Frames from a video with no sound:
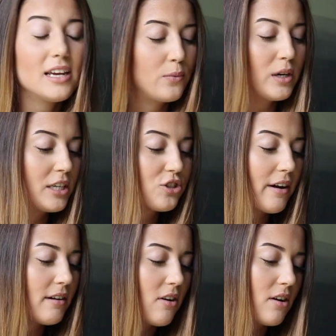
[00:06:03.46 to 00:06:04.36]
and when I
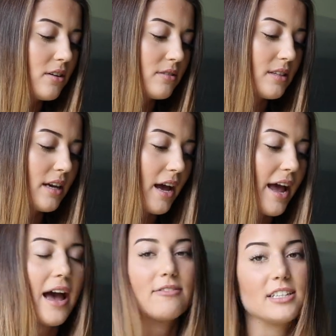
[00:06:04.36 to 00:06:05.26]
tried it on I was like, I
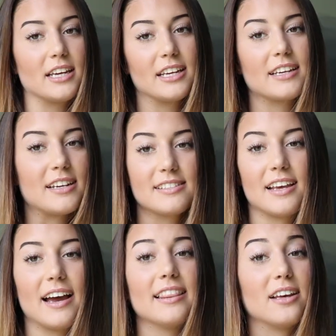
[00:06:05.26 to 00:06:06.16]
have to get it because
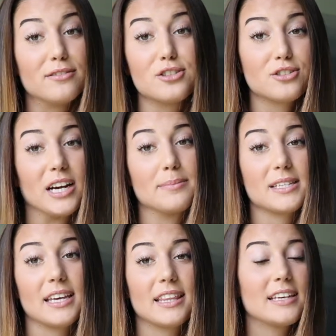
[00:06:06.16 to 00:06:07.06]
I love stripes
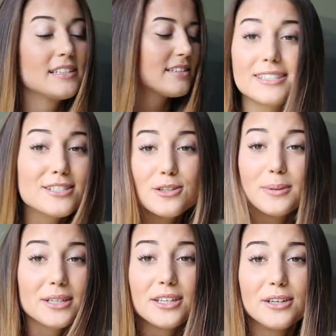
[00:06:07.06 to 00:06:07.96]
like this. It's
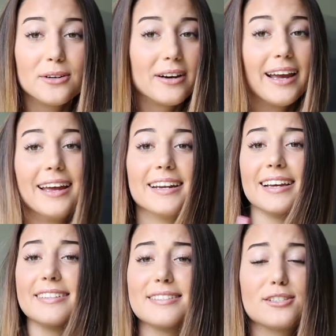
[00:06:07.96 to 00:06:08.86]
super cute and
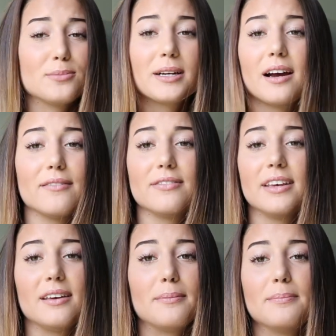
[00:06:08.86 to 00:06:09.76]
it's super
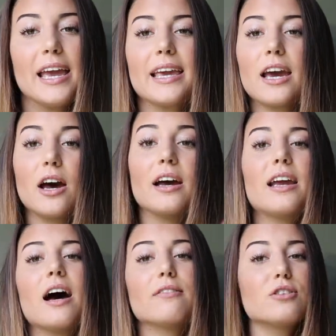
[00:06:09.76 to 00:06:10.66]
comfy. It
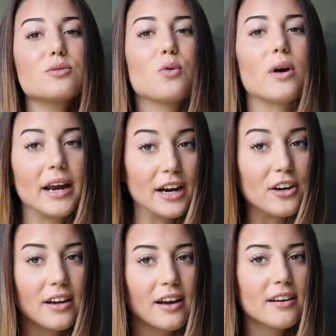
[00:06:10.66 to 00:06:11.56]
covers more
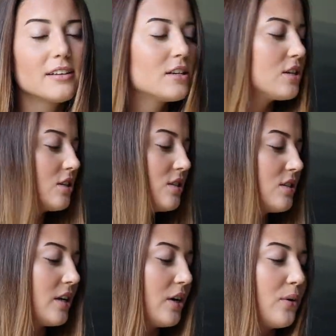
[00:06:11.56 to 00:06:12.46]
area,
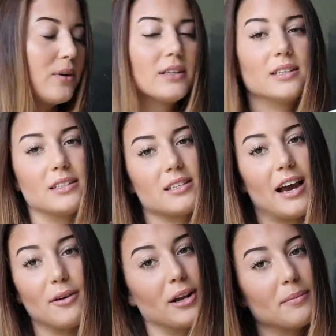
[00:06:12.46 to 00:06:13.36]
so this,
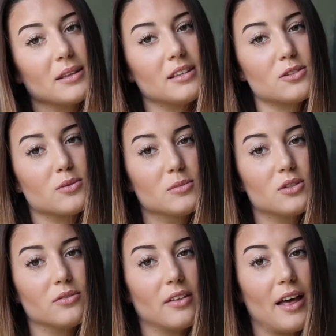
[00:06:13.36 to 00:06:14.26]
I recommend this
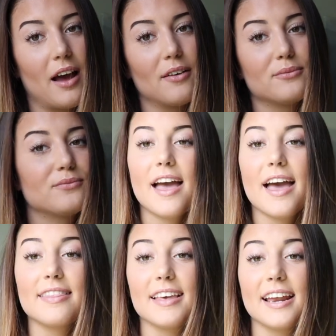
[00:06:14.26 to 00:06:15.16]
swimsuit for that.
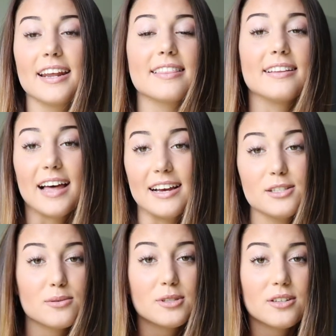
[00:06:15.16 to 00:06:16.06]
And then the
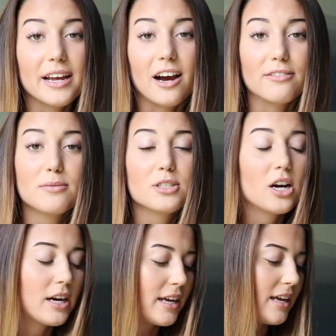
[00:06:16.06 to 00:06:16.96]
last swimsuit I got from
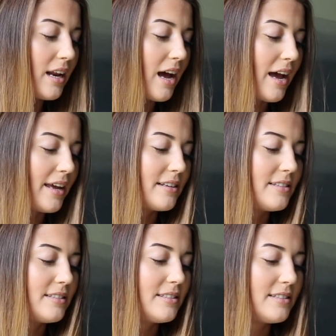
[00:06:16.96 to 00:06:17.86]
Target, I
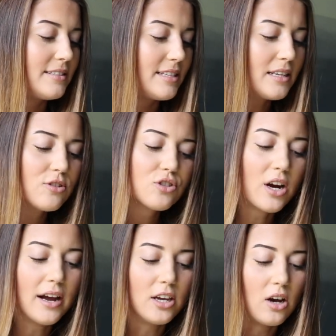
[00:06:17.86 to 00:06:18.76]
didn't
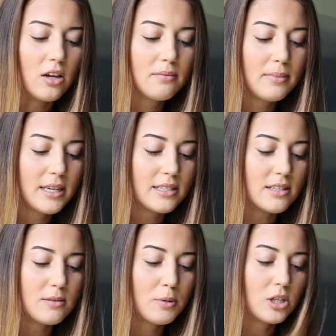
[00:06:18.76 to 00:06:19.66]
try on because
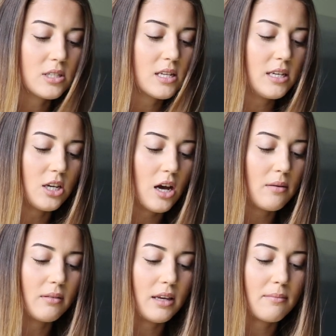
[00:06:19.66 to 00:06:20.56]
it's personally
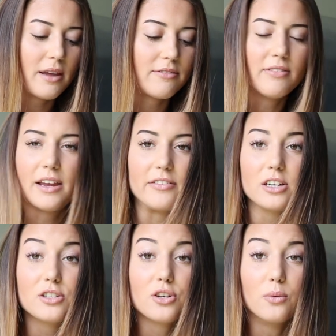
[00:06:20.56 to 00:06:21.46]
not like my
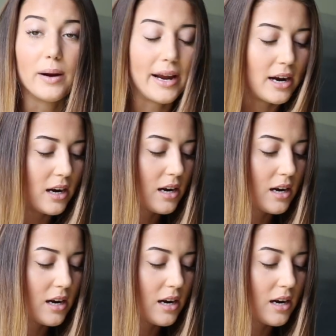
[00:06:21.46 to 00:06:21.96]
favorite to wear.